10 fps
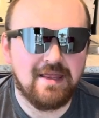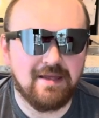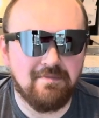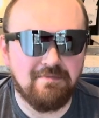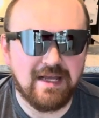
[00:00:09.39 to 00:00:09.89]
the
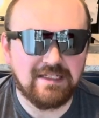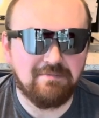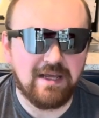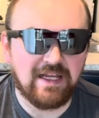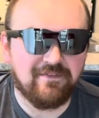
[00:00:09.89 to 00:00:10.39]
best
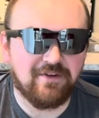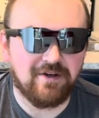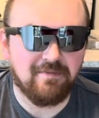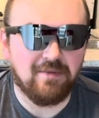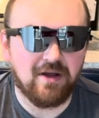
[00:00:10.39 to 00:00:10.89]
bang for
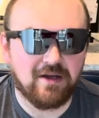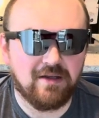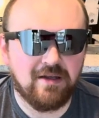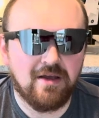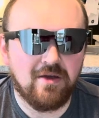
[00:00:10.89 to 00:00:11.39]
your buck
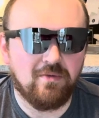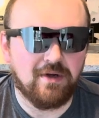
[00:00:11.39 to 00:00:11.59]
when